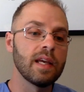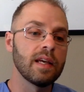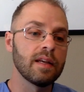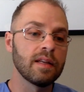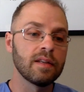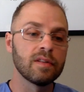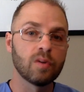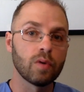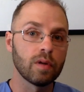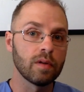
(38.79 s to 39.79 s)
And
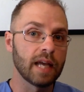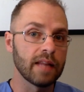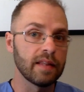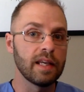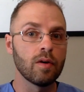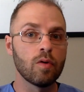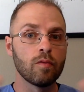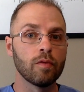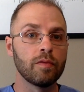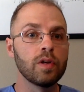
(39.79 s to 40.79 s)
so we're going to look at the
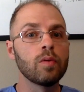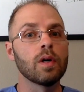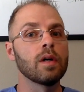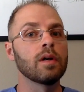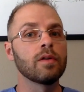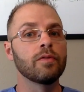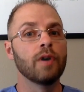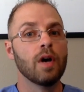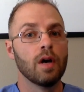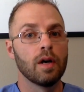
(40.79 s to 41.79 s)
overview of
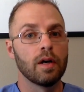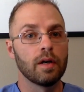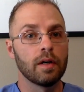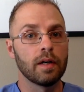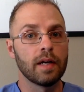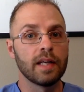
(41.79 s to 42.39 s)
uh,